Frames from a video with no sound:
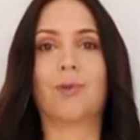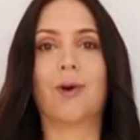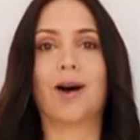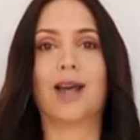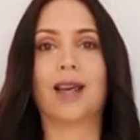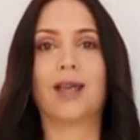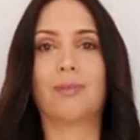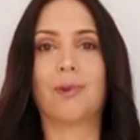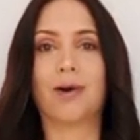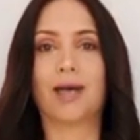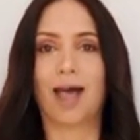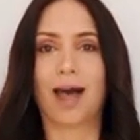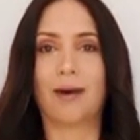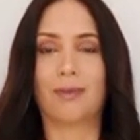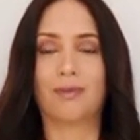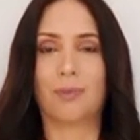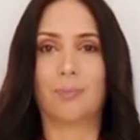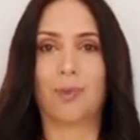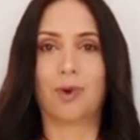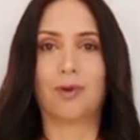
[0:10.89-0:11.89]
when it
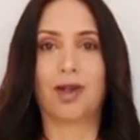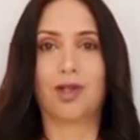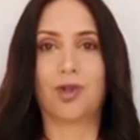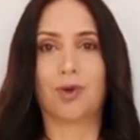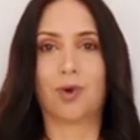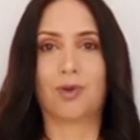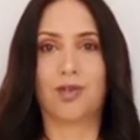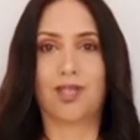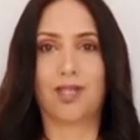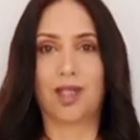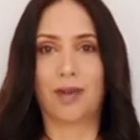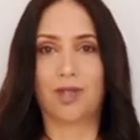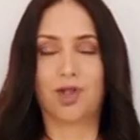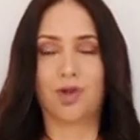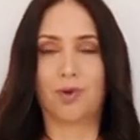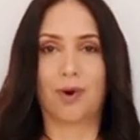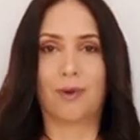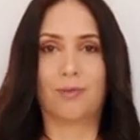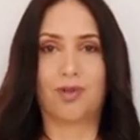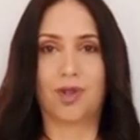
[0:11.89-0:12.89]
became the political
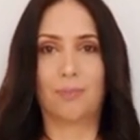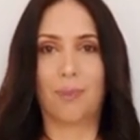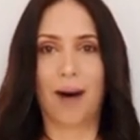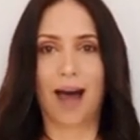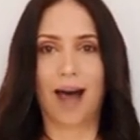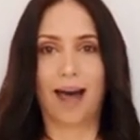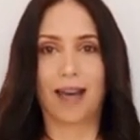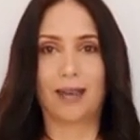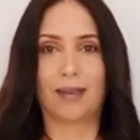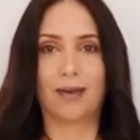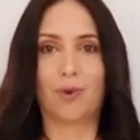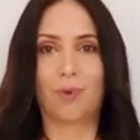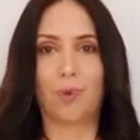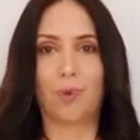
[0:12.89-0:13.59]
centre of Japan